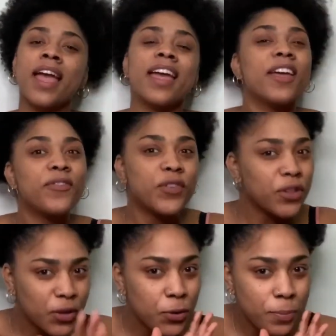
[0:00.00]
If you're
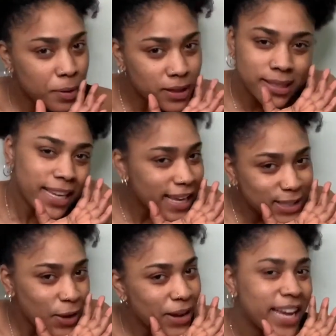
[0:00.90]
the new person, it's
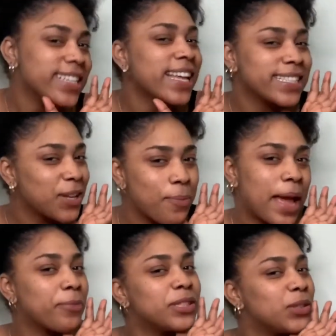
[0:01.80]
okay because I still
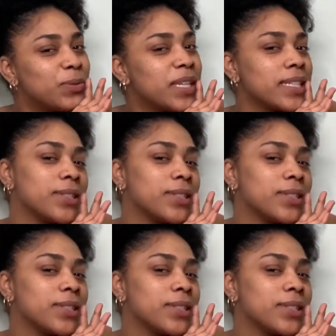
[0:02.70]
bang with you too.